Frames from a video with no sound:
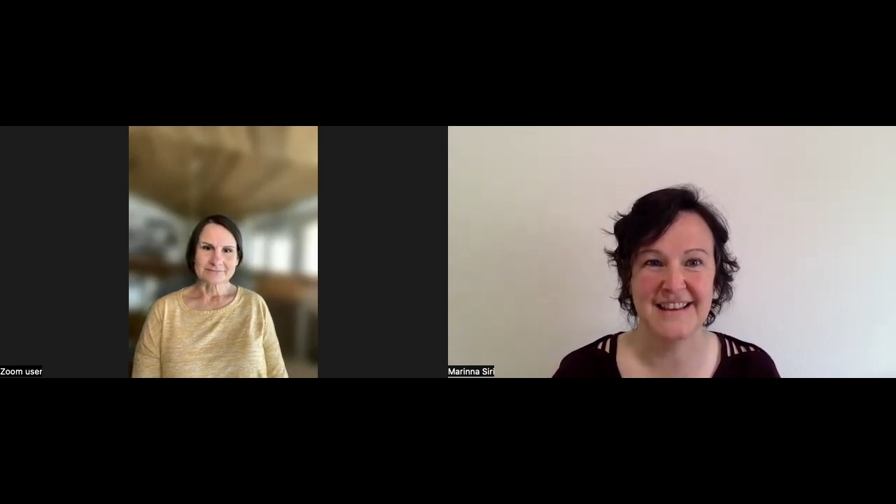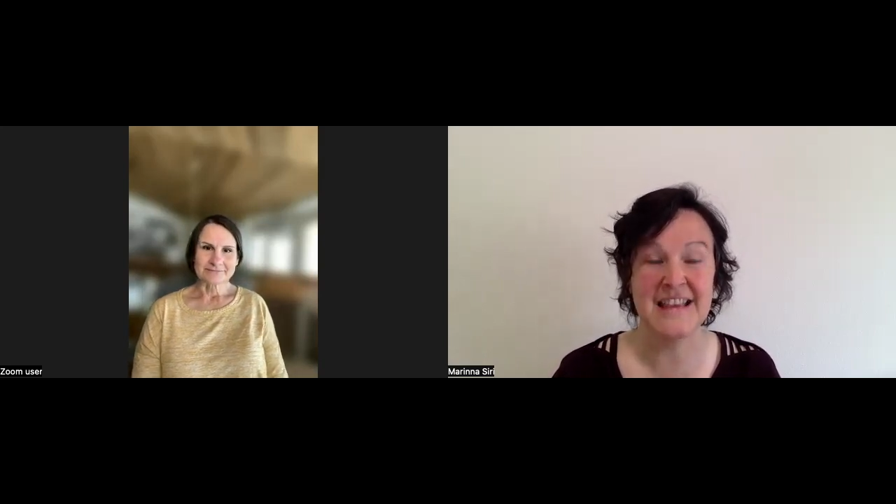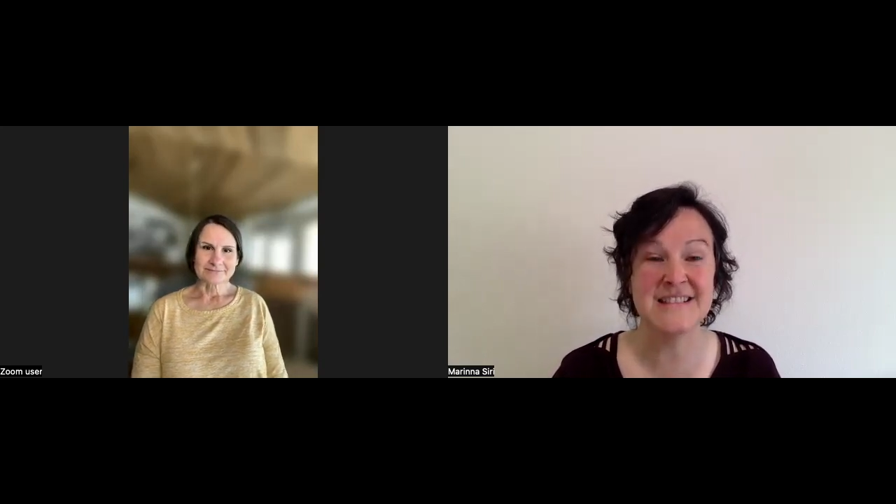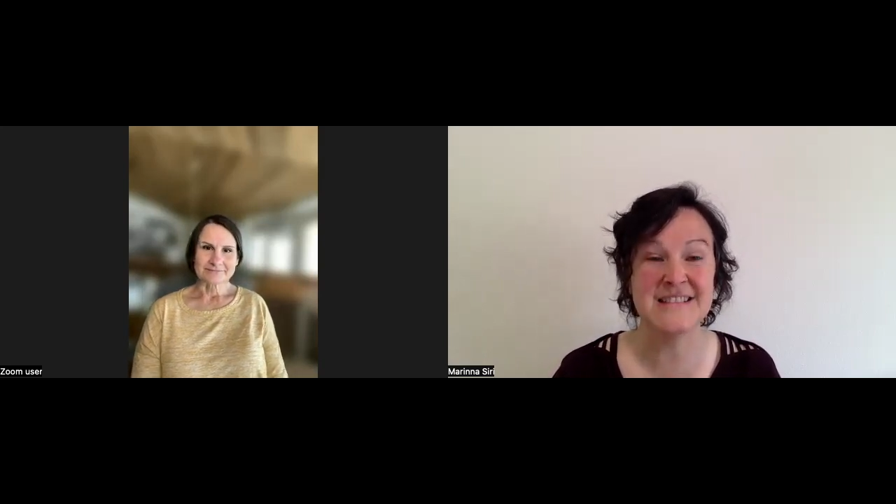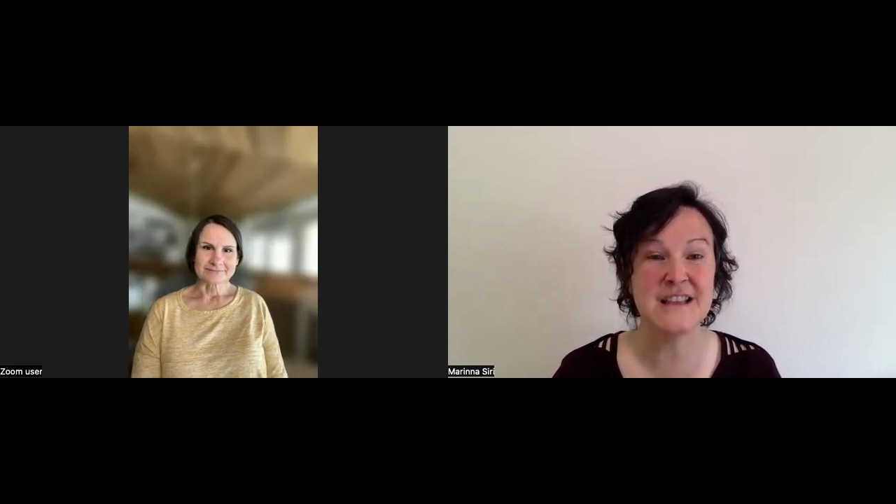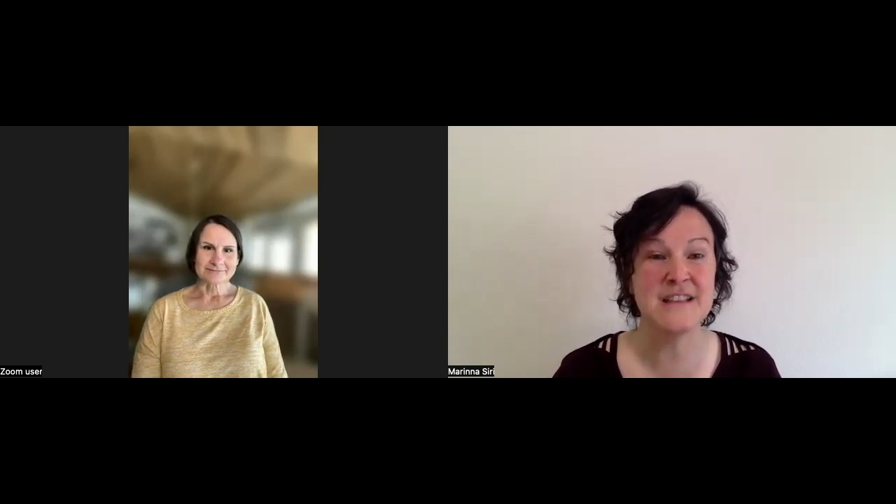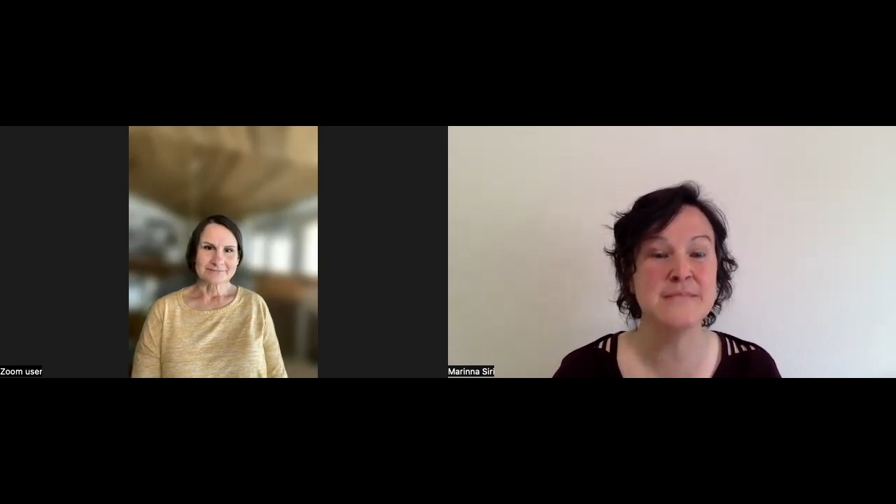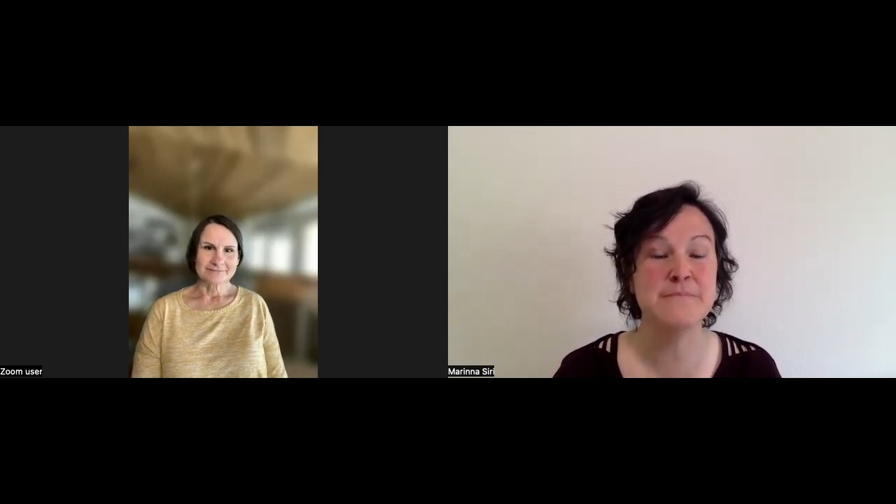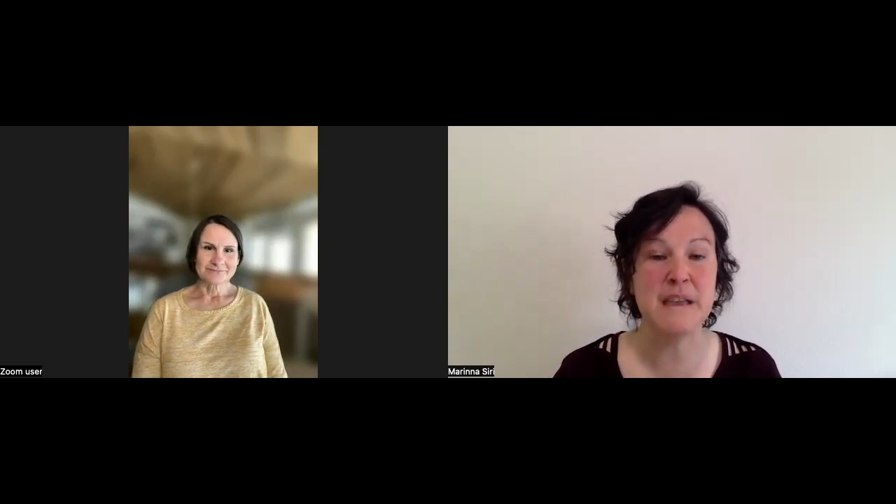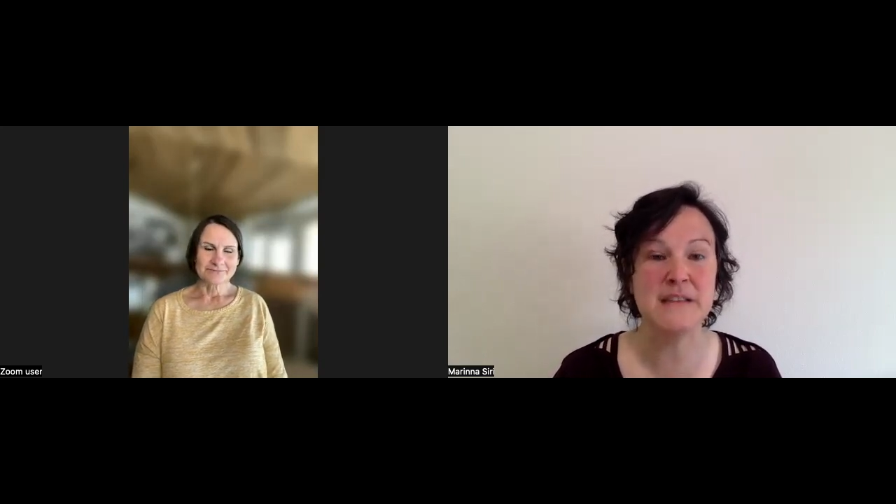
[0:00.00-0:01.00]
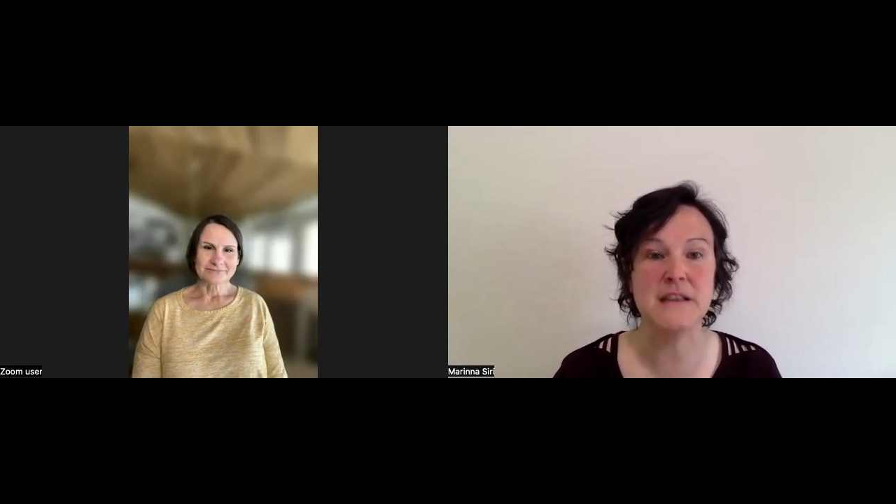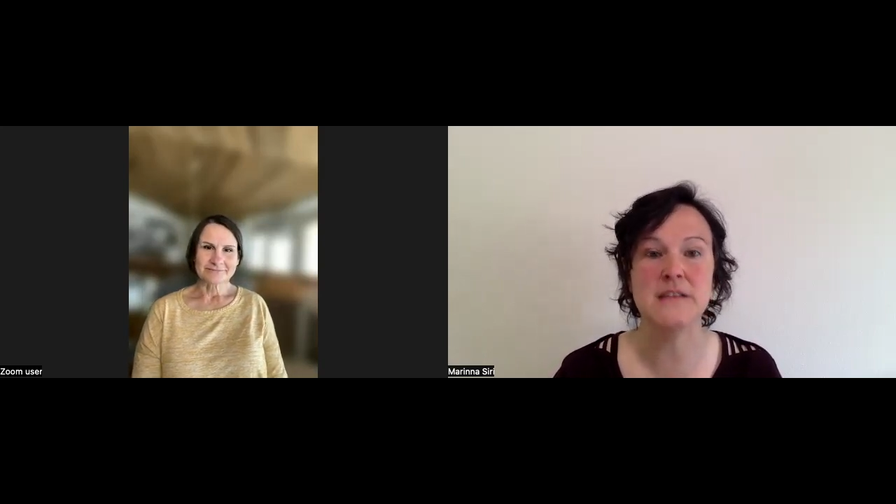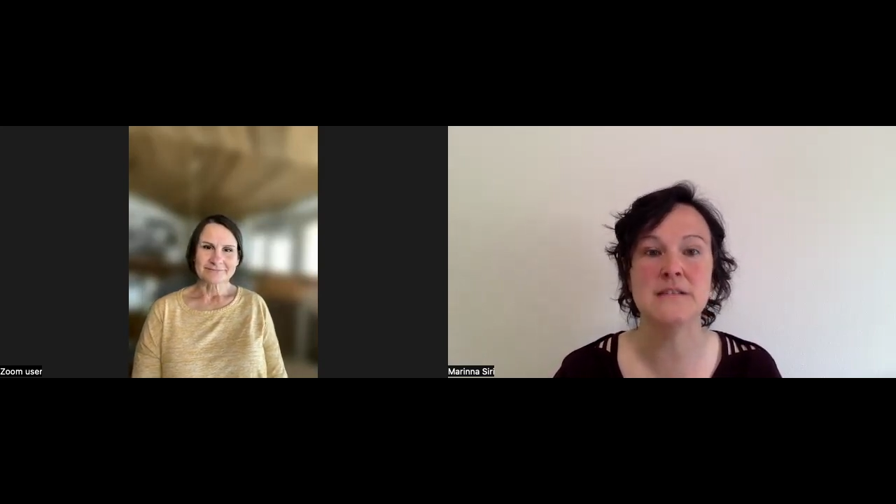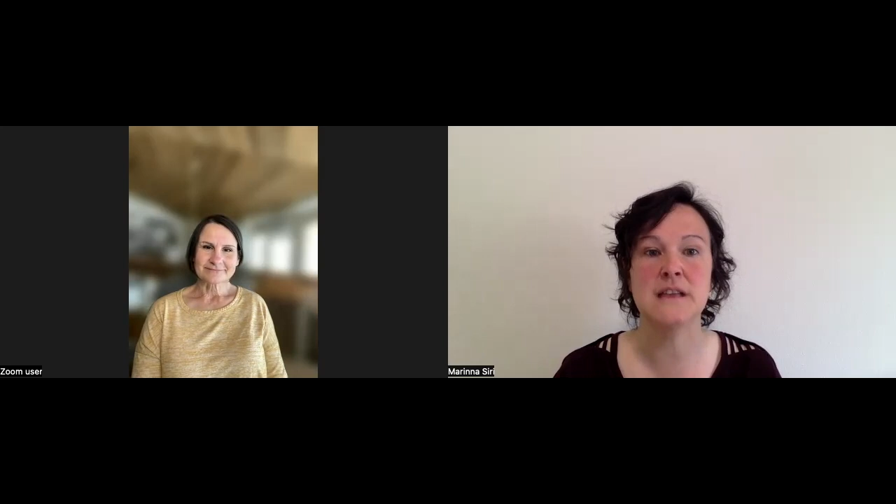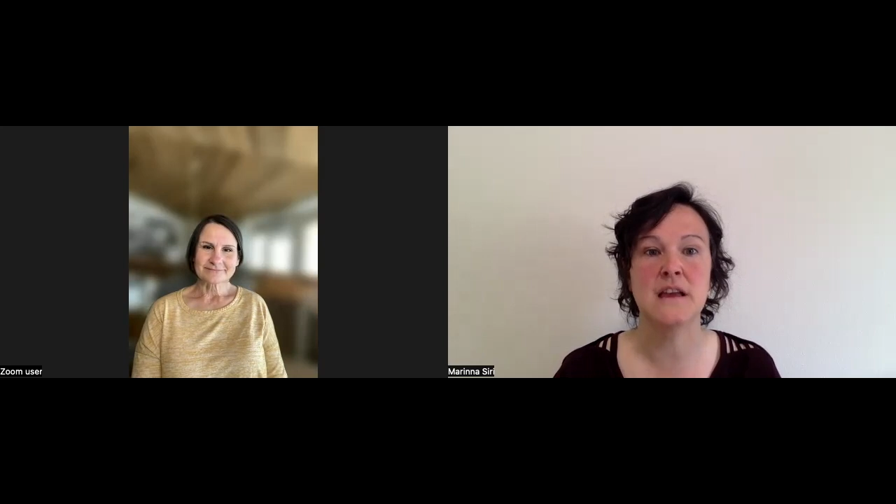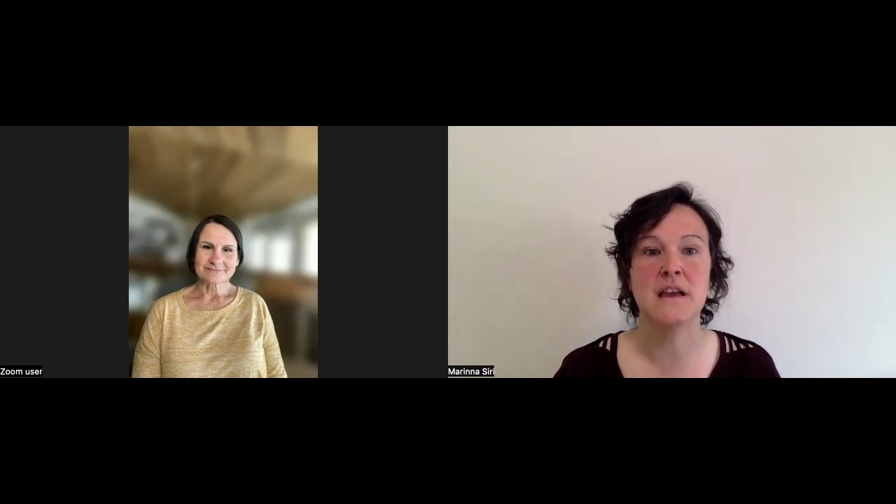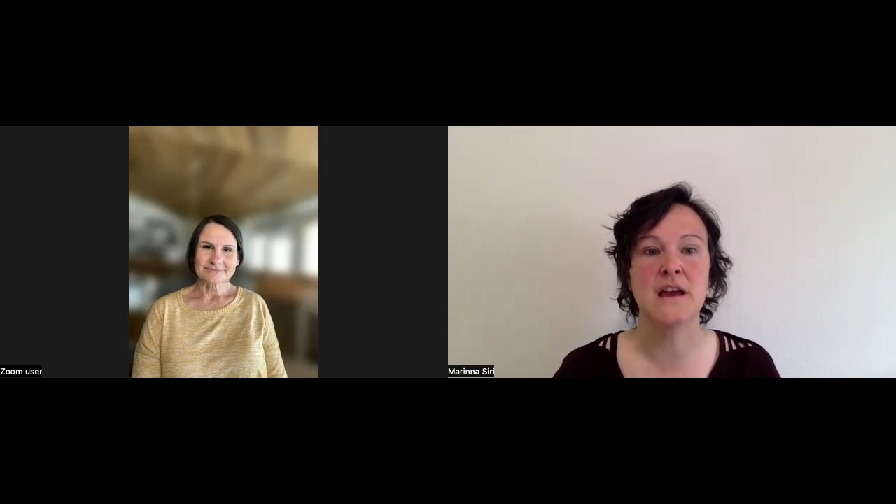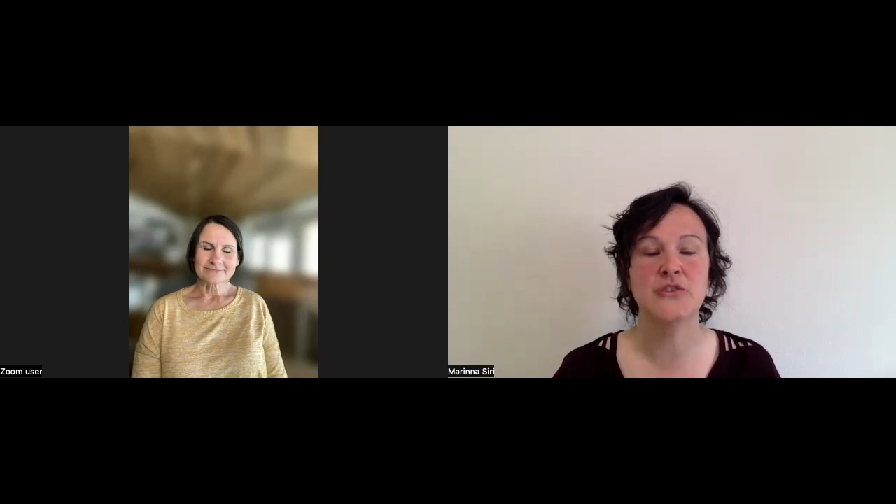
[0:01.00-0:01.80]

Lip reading: It's amazing. It's like a